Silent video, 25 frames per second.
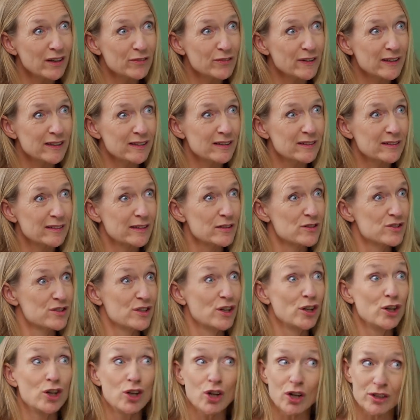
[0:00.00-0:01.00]
I think there's
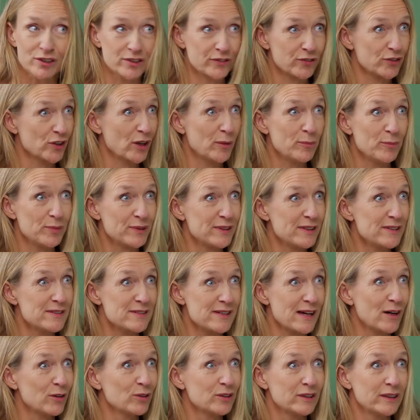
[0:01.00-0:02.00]
a lot of
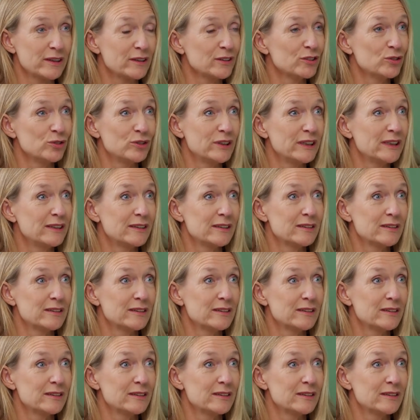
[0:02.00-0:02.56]
companies out there today.